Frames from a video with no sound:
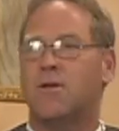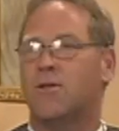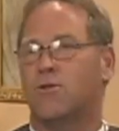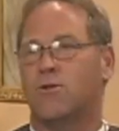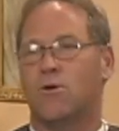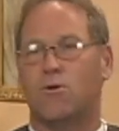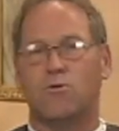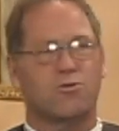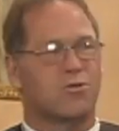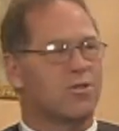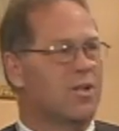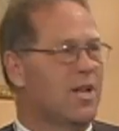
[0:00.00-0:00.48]

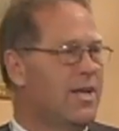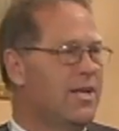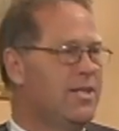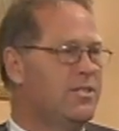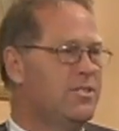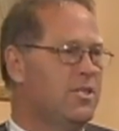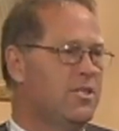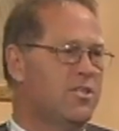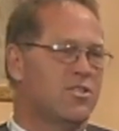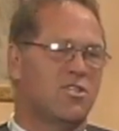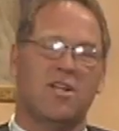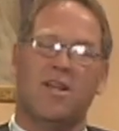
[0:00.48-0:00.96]
Those
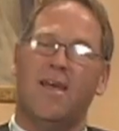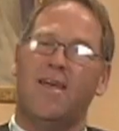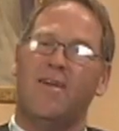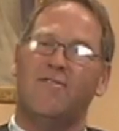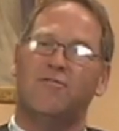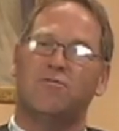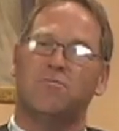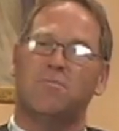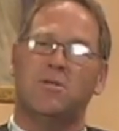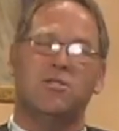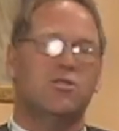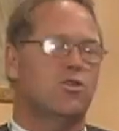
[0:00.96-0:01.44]
lazy
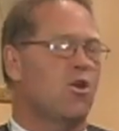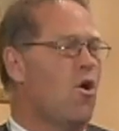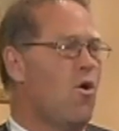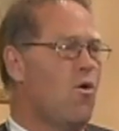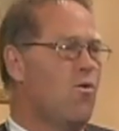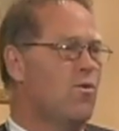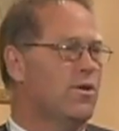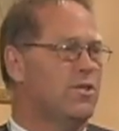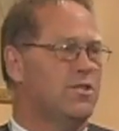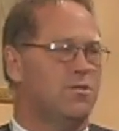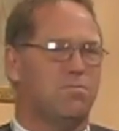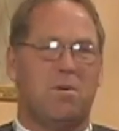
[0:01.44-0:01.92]
slaves must
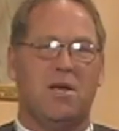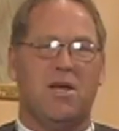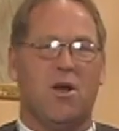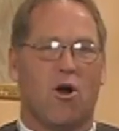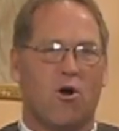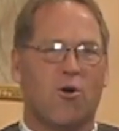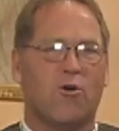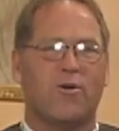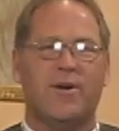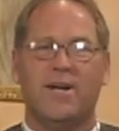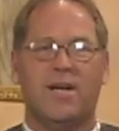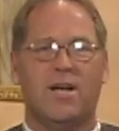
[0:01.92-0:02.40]
always be
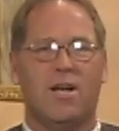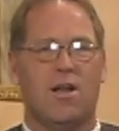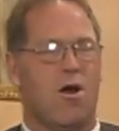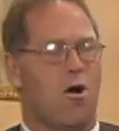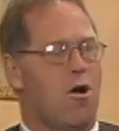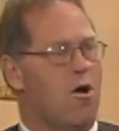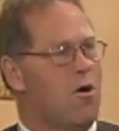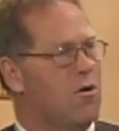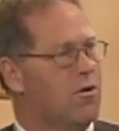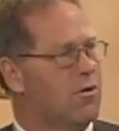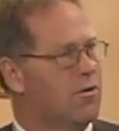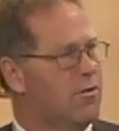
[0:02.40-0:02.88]
hurried
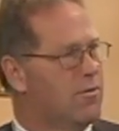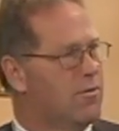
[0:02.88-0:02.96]
along.